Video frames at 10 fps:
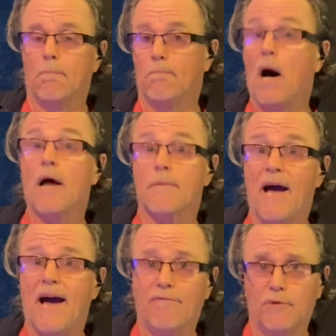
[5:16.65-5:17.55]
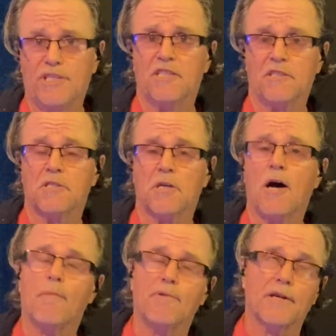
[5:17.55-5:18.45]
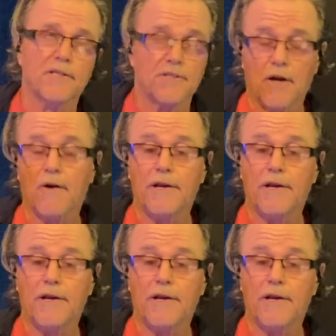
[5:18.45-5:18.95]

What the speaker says: bottom half, which is the top of the guitar.